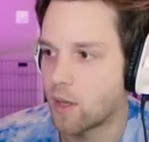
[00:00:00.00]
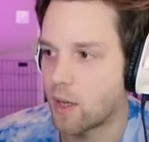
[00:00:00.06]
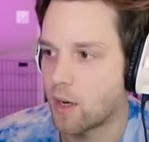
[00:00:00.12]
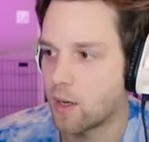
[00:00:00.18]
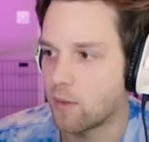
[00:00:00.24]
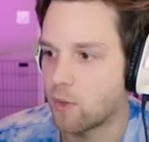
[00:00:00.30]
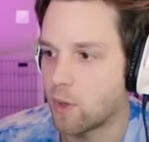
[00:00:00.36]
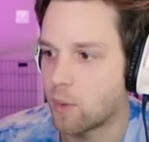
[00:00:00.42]
I
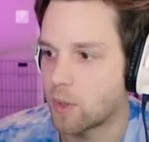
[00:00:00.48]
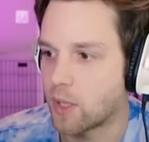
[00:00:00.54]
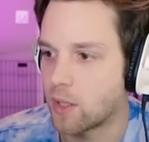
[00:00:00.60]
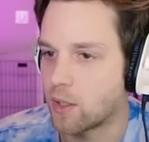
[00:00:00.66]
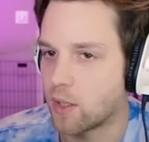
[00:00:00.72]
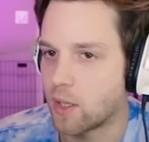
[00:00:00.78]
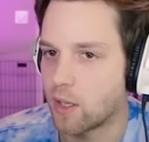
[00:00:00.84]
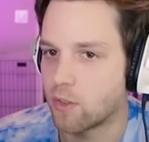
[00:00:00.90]
didn't even know what
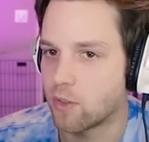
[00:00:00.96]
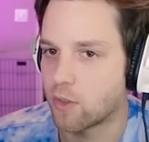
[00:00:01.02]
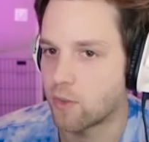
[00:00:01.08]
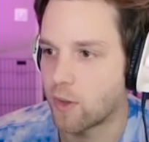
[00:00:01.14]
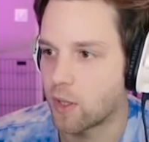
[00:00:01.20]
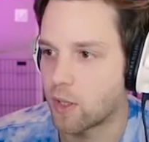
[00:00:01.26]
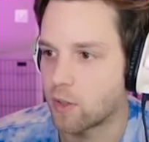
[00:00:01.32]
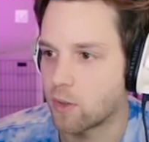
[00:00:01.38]
that did. I
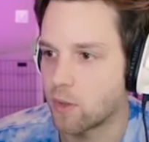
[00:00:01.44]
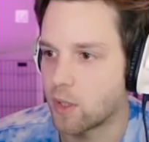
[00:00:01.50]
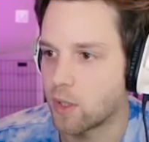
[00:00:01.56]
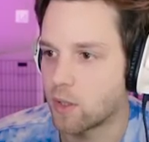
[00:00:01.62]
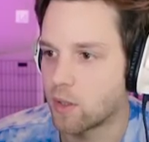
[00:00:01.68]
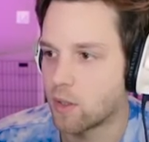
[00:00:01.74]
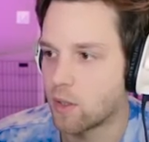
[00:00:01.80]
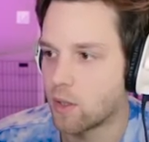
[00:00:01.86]
just felt like doing
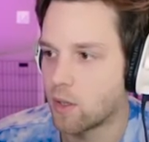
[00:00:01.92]
it.